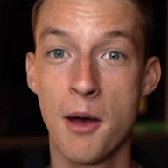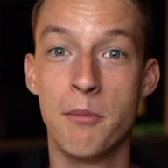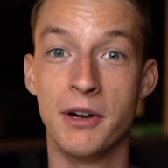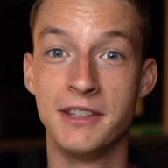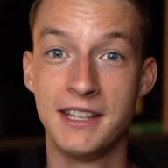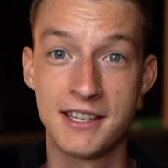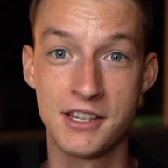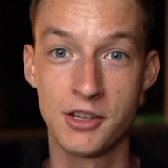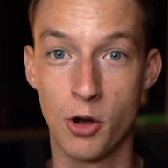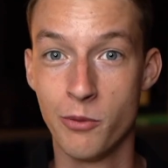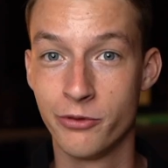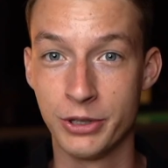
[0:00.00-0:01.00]
but this is
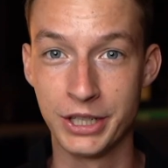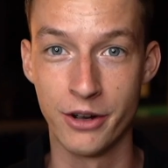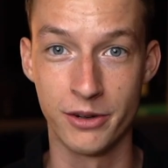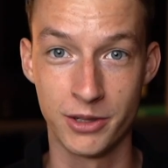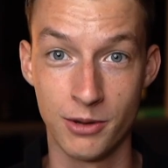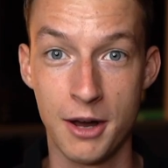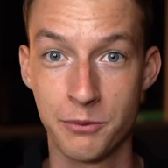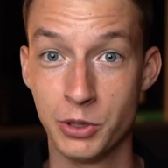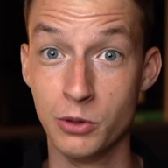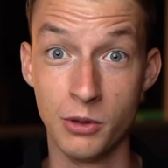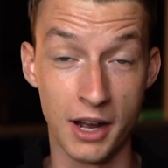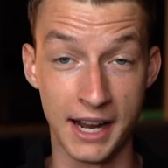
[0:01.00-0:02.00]
hopefully going to help
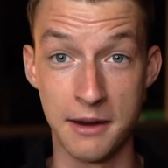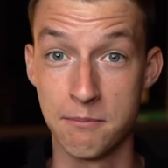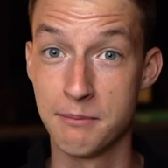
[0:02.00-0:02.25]
you, again,